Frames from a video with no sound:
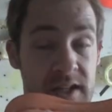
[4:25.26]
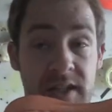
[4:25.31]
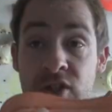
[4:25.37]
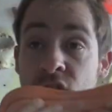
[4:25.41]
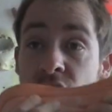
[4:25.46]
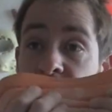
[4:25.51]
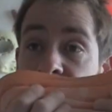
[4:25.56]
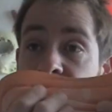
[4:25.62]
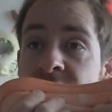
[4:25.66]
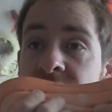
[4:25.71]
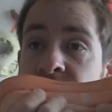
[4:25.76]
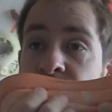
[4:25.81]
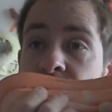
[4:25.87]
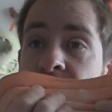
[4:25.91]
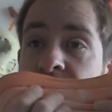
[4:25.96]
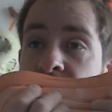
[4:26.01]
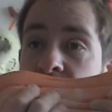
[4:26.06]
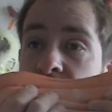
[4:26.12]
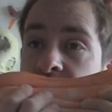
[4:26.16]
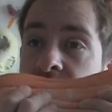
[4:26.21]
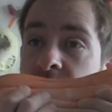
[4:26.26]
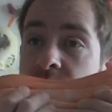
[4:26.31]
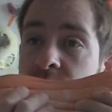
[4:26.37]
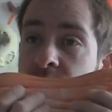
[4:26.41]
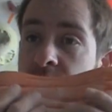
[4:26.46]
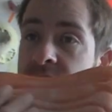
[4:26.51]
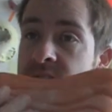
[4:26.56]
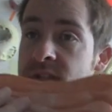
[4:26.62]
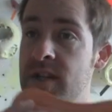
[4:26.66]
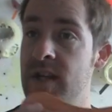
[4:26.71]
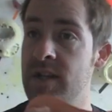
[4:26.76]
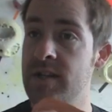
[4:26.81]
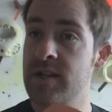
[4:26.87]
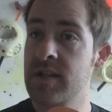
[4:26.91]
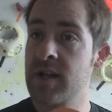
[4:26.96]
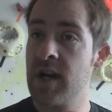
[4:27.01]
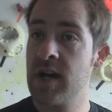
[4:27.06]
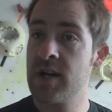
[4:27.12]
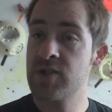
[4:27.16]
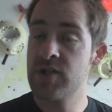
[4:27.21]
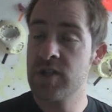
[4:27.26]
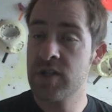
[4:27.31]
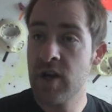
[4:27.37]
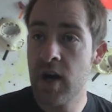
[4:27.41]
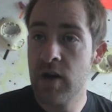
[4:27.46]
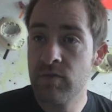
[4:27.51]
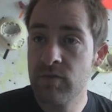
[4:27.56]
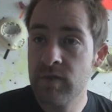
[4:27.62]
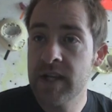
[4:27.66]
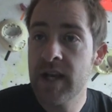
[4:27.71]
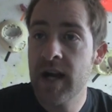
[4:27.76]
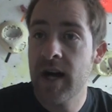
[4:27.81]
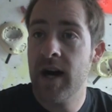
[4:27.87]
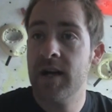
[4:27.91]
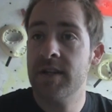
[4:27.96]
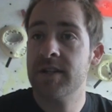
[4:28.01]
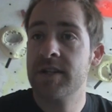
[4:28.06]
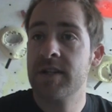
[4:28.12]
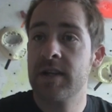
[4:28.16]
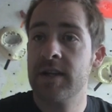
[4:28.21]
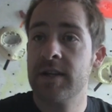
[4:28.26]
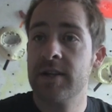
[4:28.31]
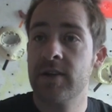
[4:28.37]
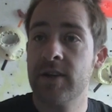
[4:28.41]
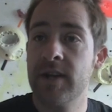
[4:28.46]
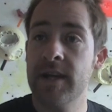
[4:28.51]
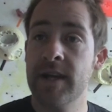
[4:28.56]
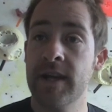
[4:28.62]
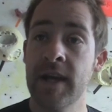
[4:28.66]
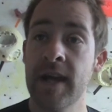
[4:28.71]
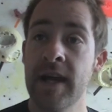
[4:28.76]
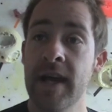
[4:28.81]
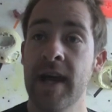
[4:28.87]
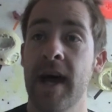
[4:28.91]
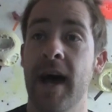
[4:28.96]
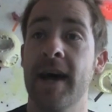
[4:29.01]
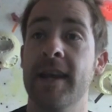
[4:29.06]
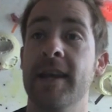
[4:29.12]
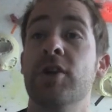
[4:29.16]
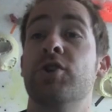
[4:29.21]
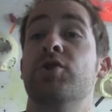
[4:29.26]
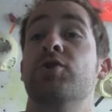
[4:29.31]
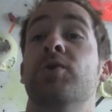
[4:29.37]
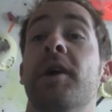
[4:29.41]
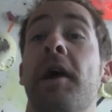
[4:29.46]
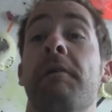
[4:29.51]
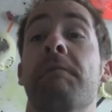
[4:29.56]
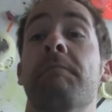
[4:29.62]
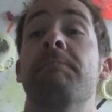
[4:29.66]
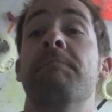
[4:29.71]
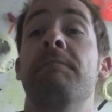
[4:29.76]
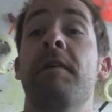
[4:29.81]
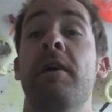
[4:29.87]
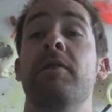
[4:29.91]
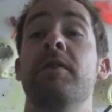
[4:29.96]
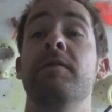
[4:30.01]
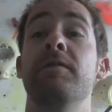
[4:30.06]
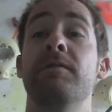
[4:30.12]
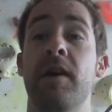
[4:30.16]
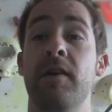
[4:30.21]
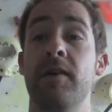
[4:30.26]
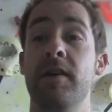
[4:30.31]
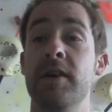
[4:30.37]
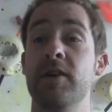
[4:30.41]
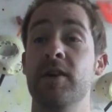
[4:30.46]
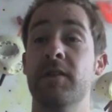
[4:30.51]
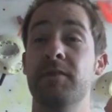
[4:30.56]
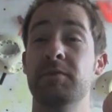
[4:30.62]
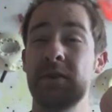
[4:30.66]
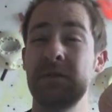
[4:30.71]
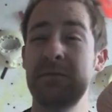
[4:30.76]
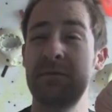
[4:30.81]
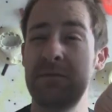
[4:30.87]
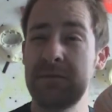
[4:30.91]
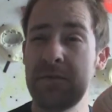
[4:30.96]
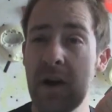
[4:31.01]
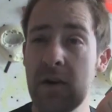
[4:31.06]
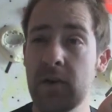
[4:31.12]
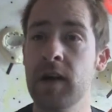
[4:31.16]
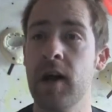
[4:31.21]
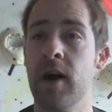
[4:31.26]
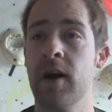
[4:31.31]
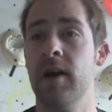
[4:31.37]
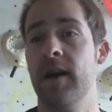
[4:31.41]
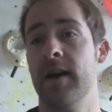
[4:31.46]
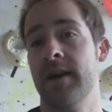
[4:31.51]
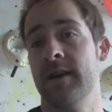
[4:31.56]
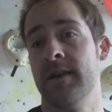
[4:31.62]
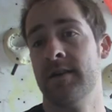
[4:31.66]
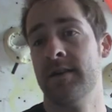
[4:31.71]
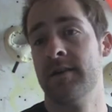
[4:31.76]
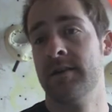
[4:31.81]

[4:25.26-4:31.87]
this one's not so good as an undercut. You can't really undercling on it unless you get you have to be very high